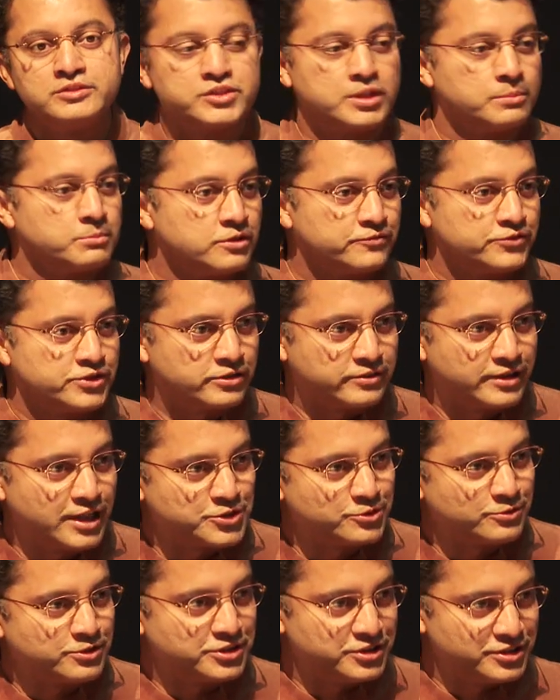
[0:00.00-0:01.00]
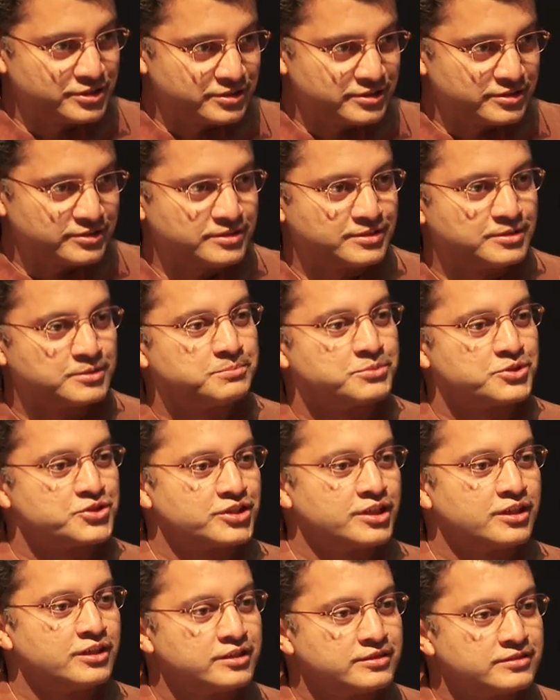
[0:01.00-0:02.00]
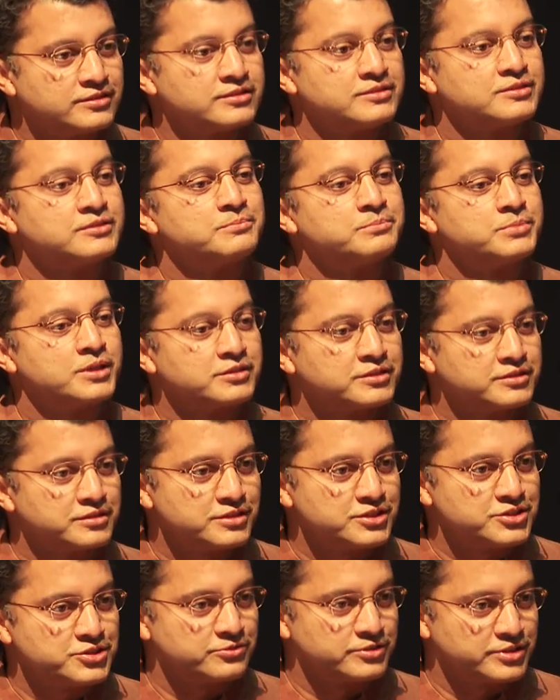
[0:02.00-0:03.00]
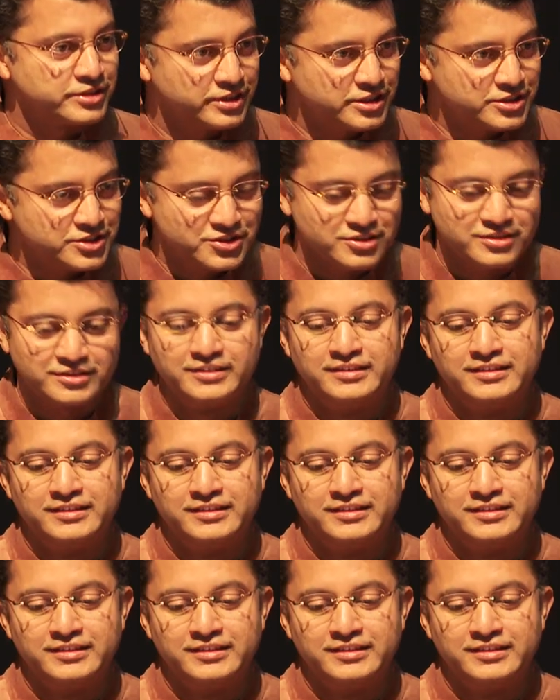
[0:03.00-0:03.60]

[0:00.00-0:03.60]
Some of you are actually here, Prashant, Pankaj, Ritesh.